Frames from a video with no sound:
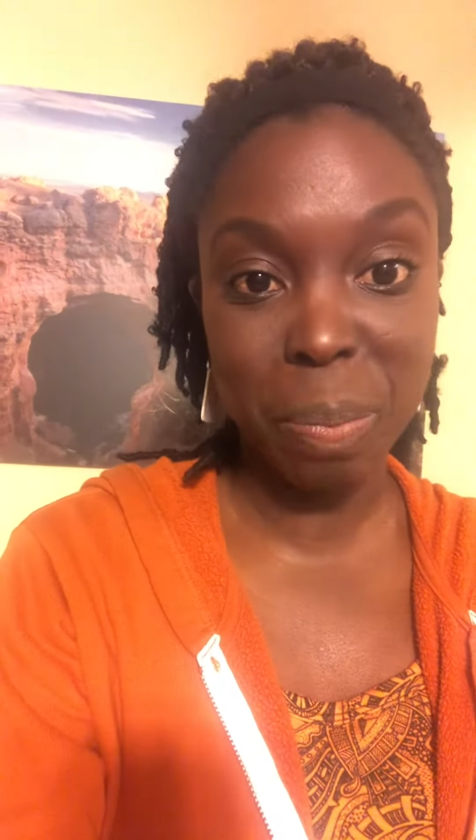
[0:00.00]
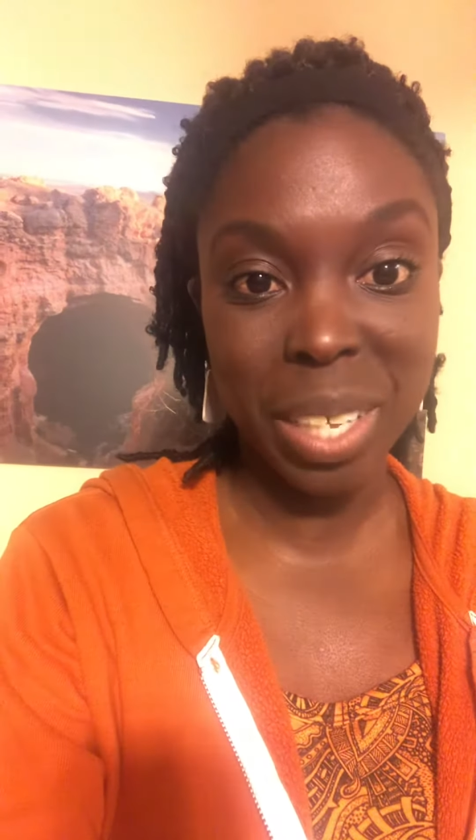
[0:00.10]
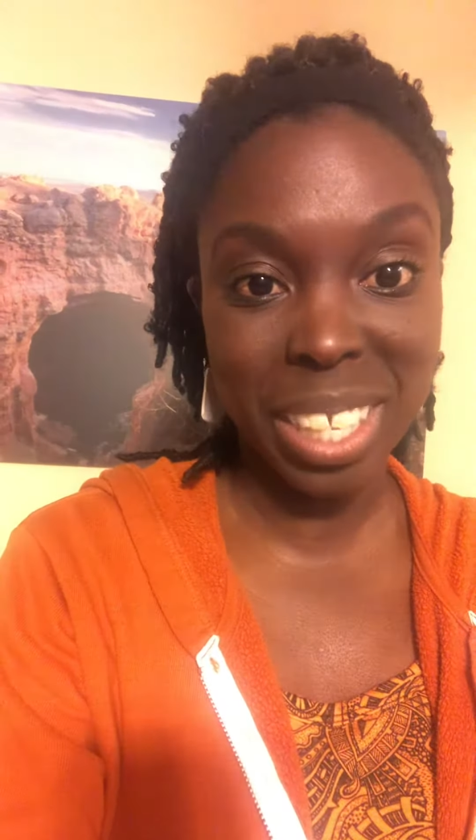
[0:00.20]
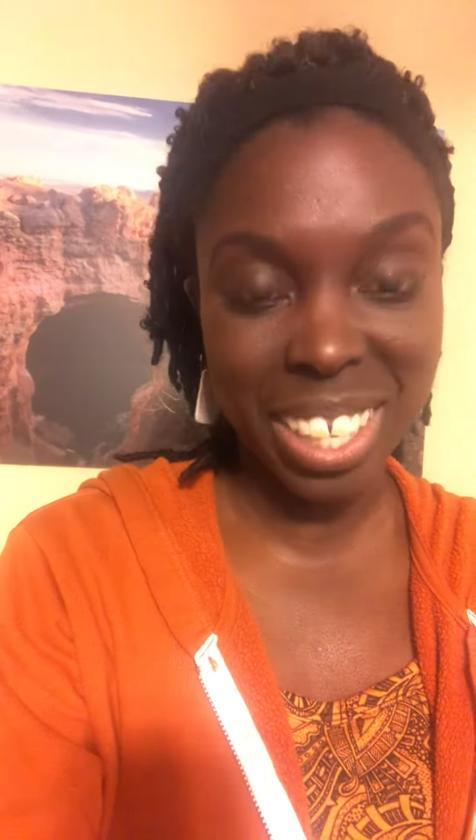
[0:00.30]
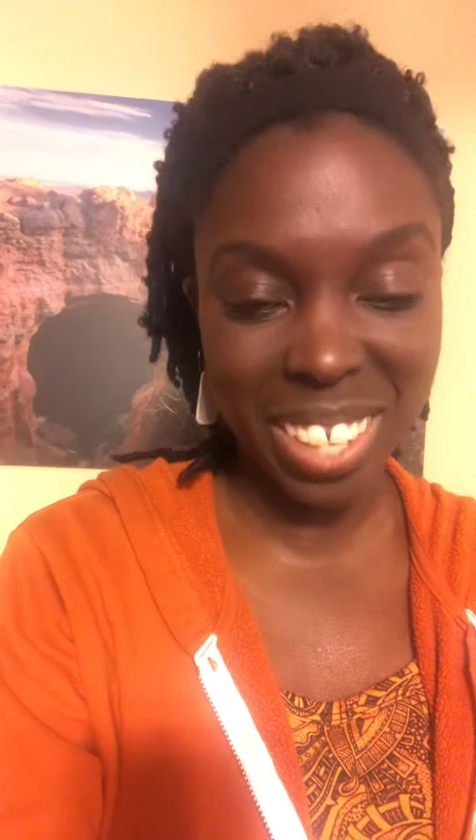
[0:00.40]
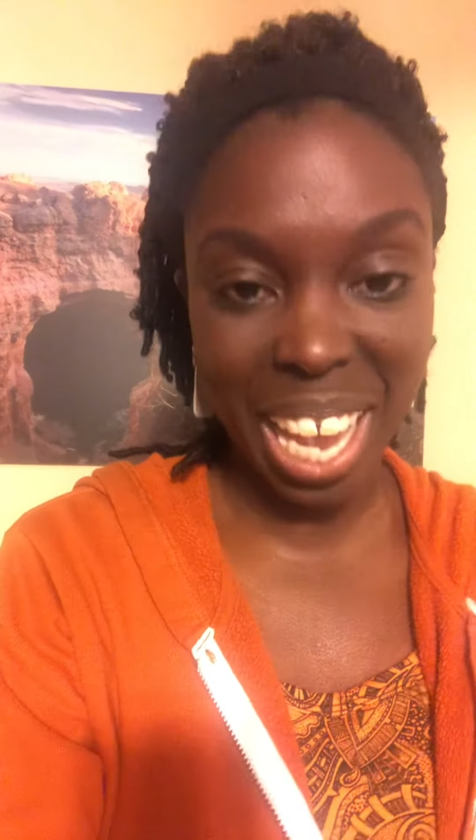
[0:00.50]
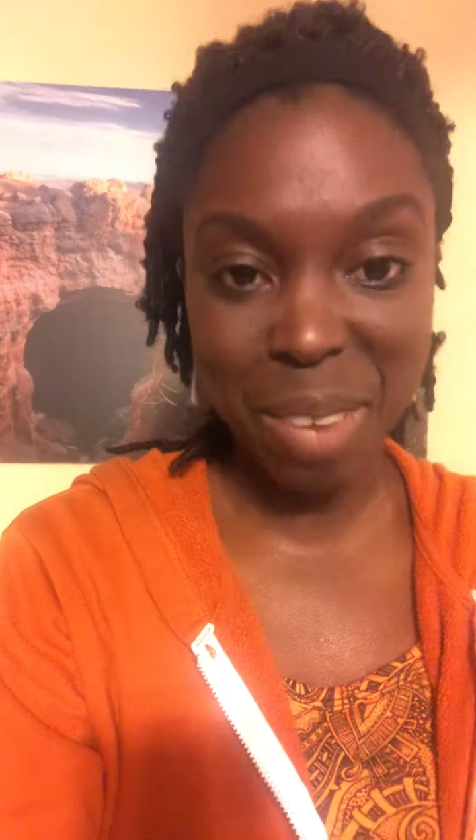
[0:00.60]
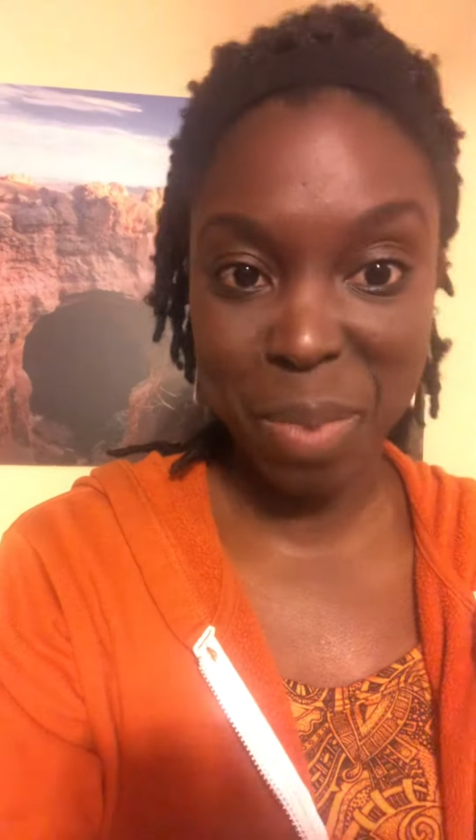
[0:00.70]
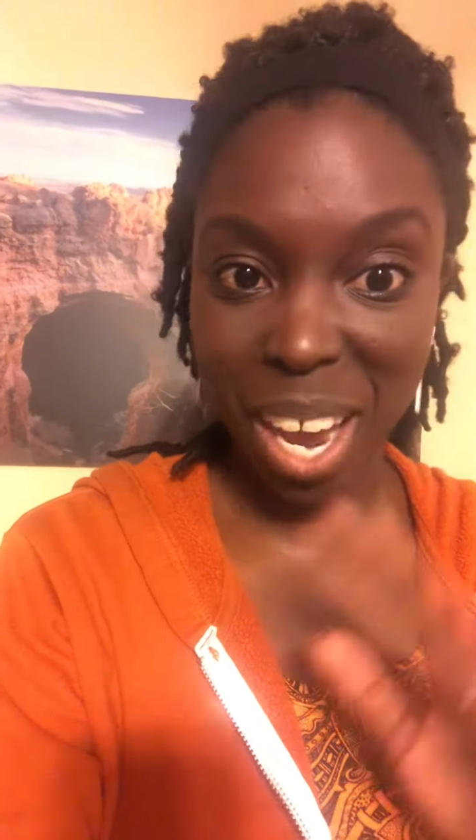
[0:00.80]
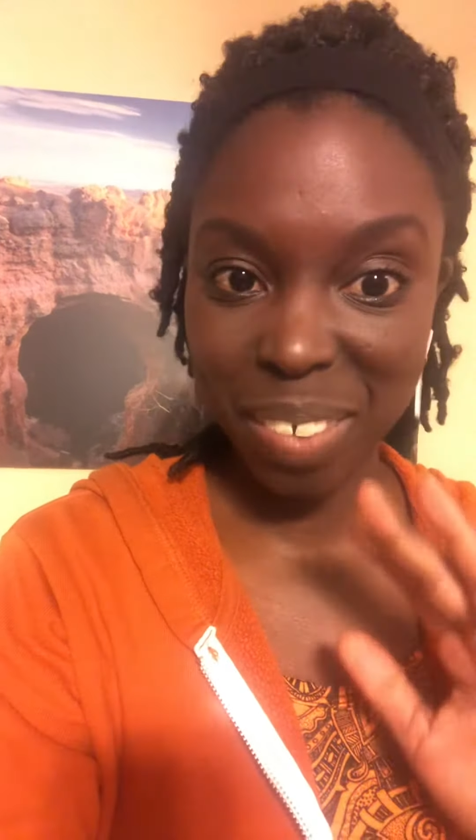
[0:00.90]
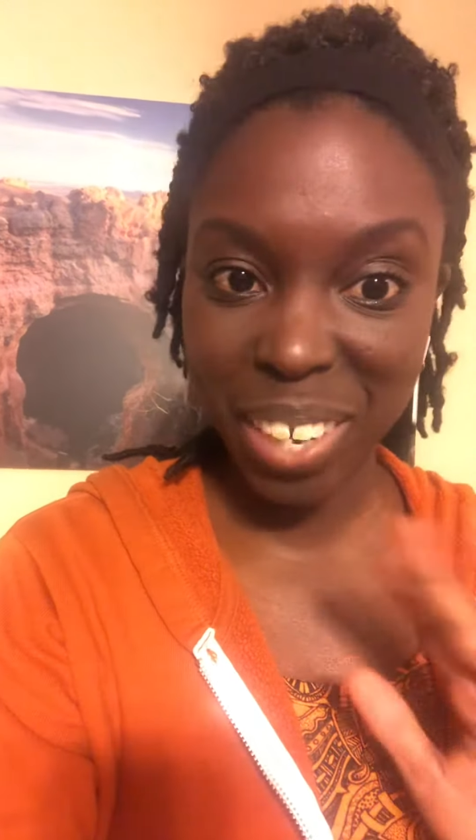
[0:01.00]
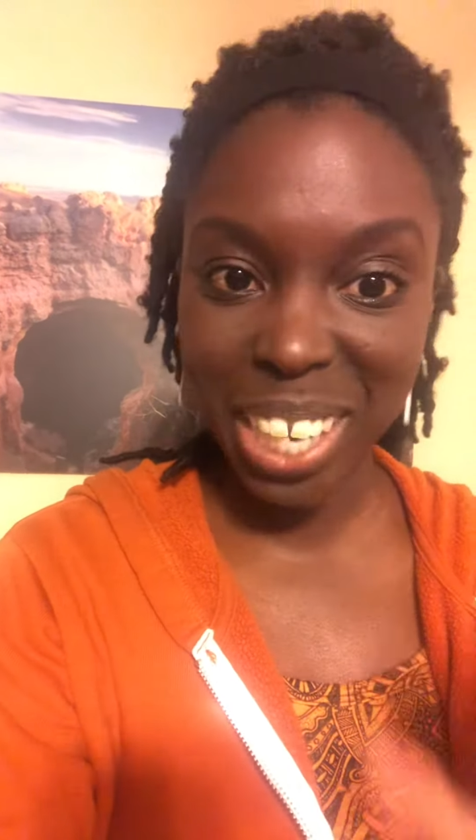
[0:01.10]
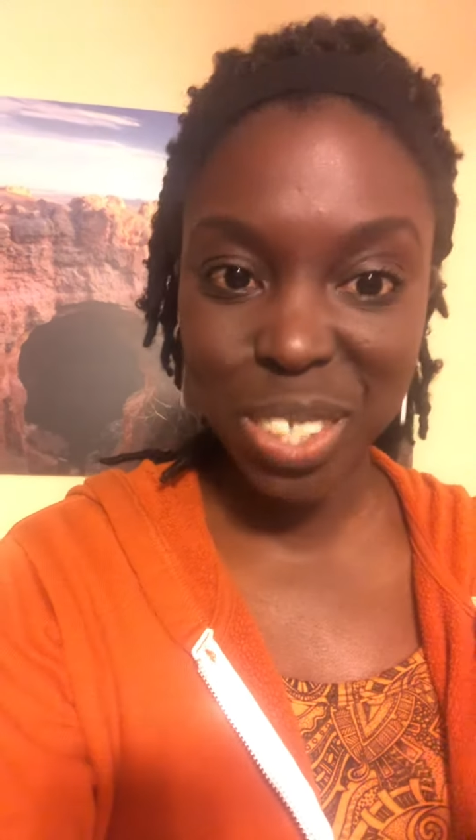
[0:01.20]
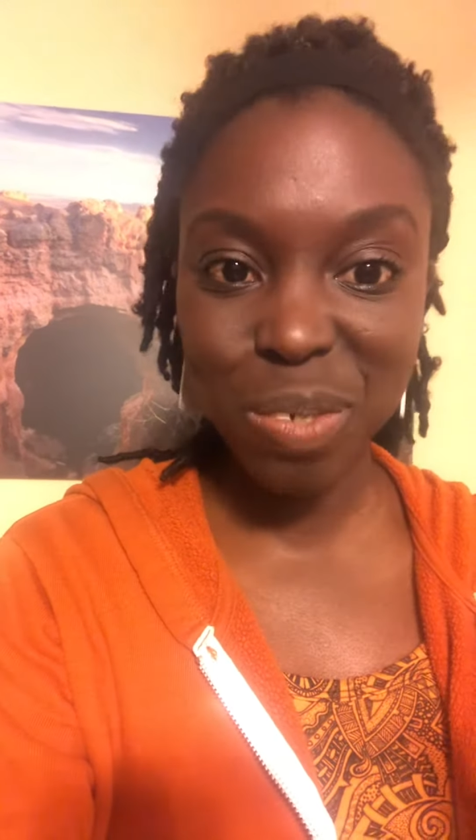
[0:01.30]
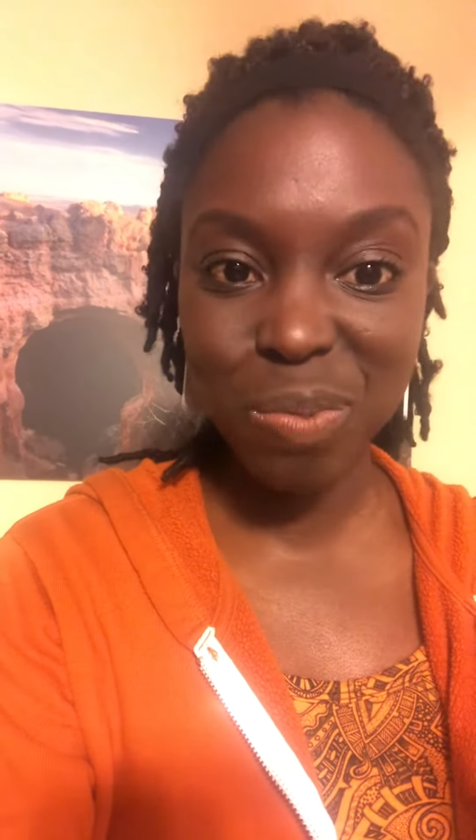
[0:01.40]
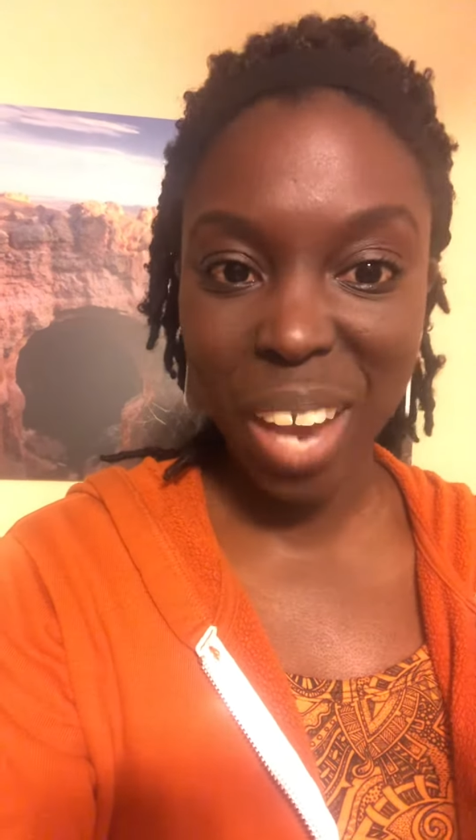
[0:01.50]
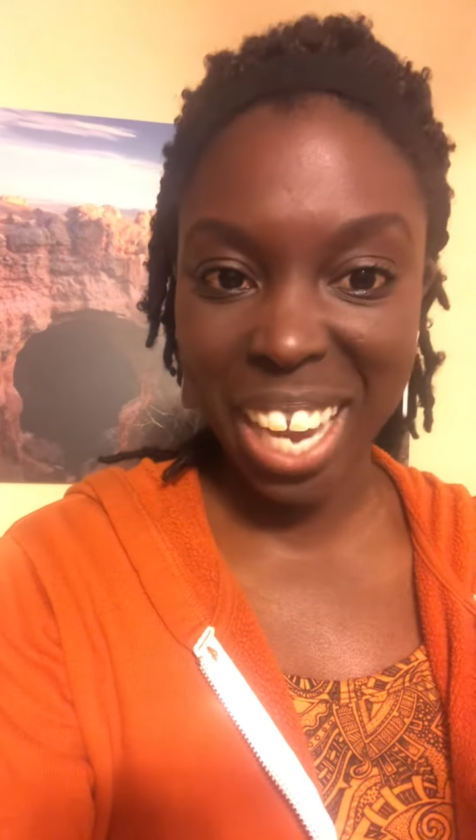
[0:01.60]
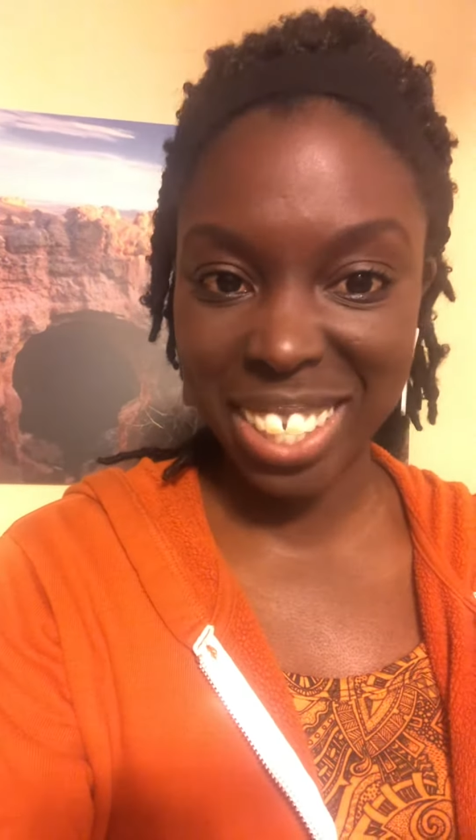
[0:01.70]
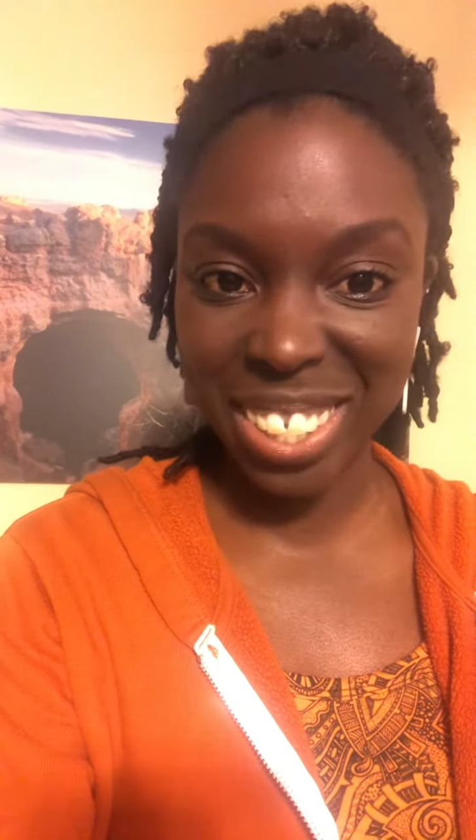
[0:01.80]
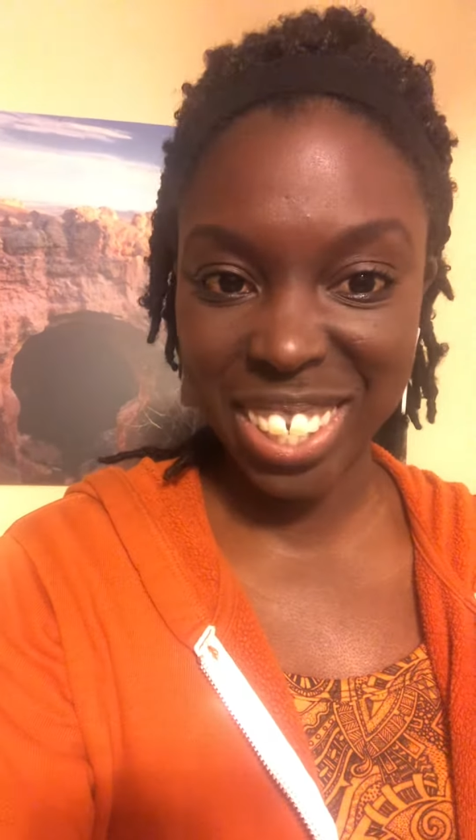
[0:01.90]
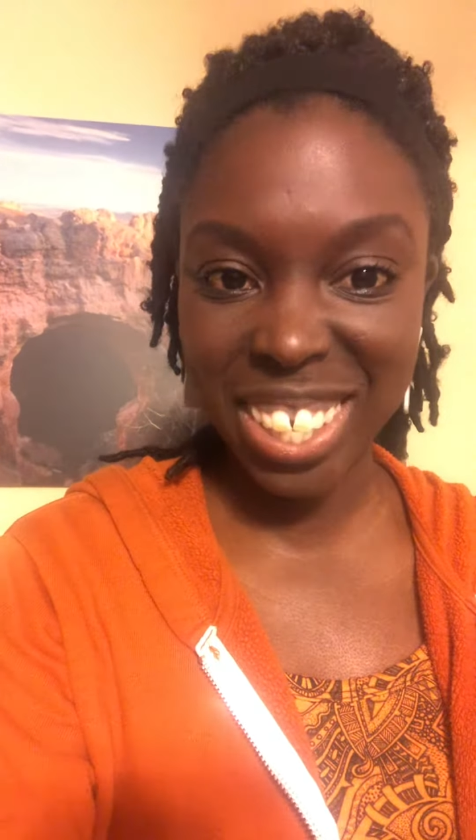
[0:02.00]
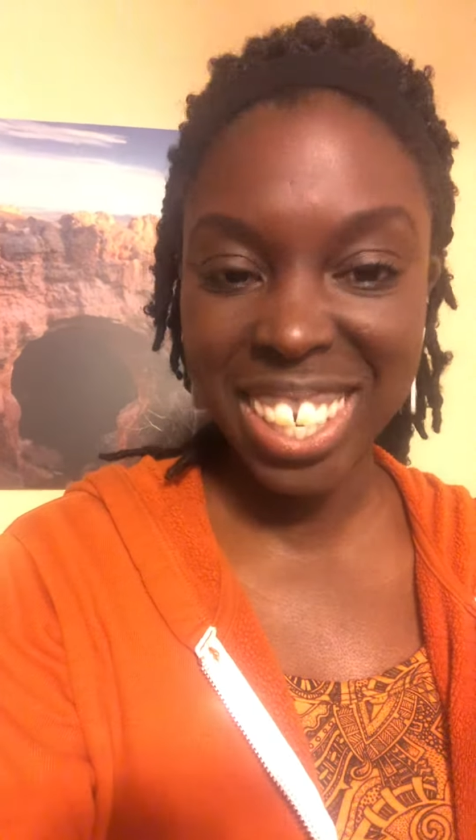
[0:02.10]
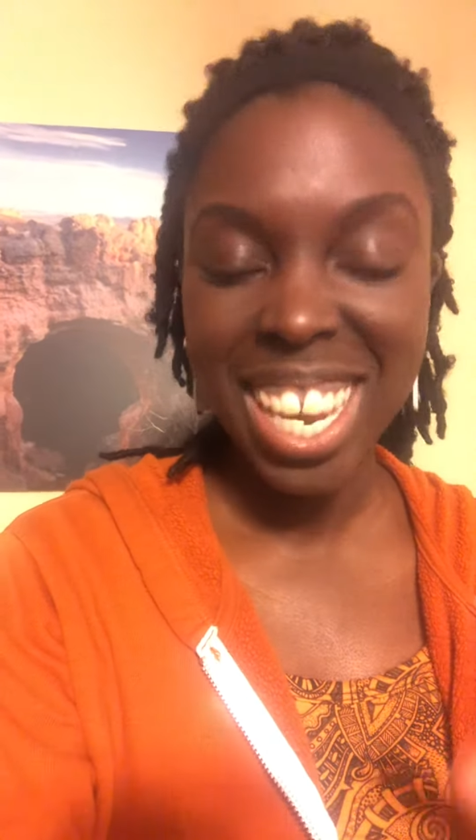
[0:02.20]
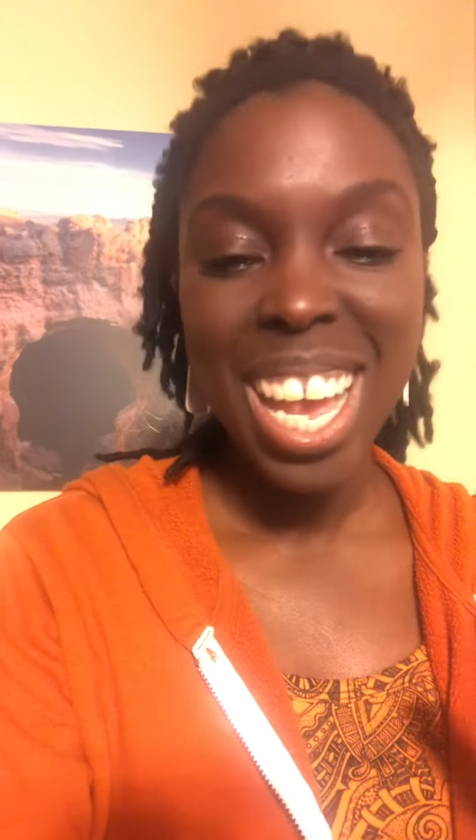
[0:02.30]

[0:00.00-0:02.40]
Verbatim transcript: clear that I am not a financial advisor,